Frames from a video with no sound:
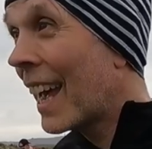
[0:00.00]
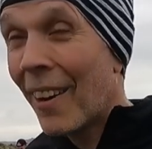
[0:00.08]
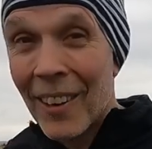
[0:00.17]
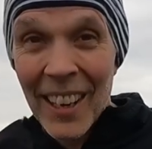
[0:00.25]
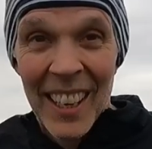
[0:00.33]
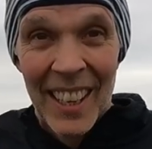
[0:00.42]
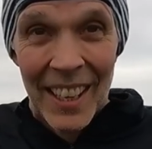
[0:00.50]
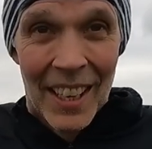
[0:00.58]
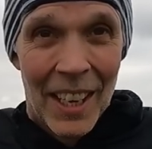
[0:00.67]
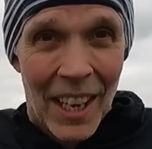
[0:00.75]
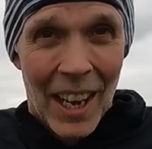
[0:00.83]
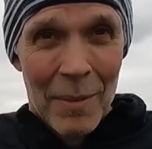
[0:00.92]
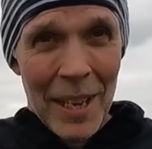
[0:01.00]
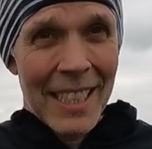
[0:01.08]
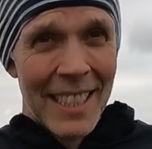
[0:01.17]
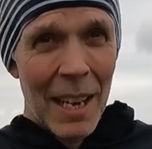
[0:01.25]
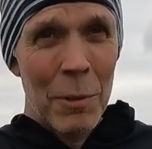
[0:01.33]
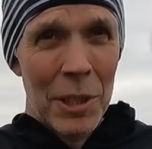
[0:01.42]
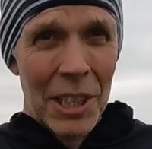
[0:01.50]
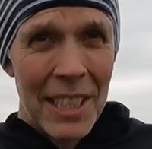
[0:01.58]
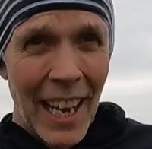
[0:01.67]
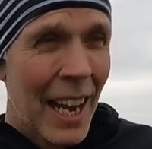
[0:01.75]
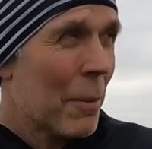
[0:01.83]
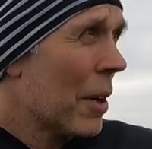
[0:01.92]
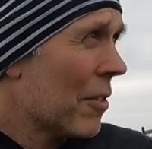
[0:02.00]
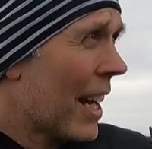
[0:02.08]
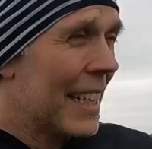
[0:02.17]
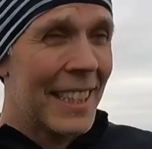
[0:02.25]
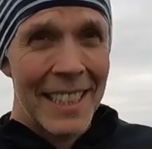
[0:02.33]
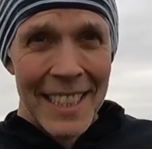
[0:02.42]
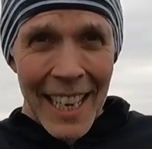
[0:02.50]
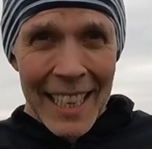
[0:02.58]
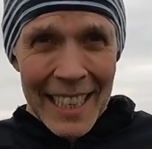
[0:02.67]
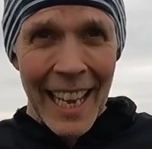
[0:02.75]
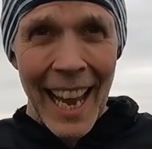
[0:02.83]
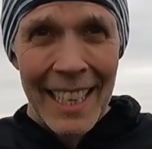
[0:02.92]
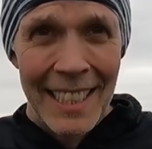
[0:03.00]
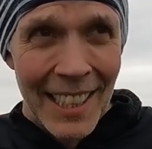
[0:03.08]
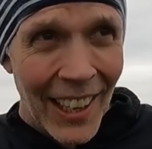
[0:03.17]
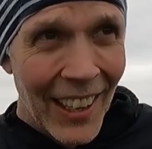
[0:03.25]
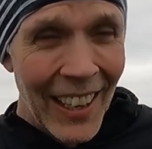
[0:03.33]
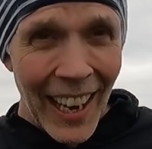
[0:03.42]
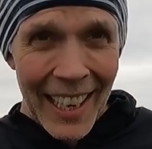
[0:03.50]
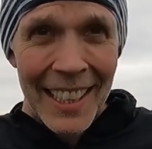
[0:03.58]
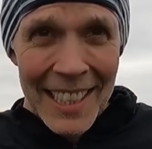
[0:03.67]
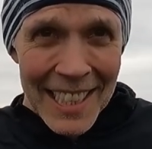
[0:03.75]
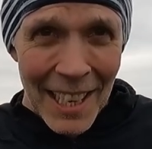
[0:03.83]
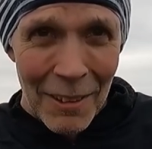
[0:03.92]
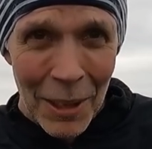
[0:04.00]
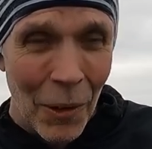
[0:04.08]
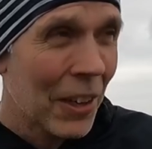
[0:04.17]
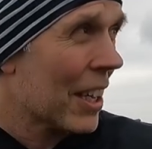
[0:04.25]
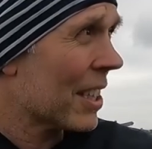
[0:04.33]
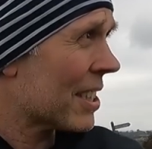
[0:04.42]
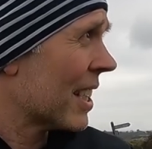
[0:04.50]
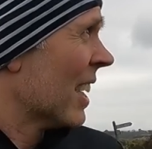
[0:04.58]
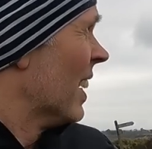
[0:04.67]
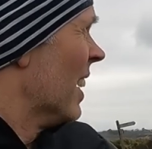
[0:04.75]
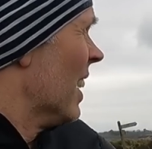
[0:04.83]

Hill. And me and Steve were just saying, we're running the TDS later this year in August.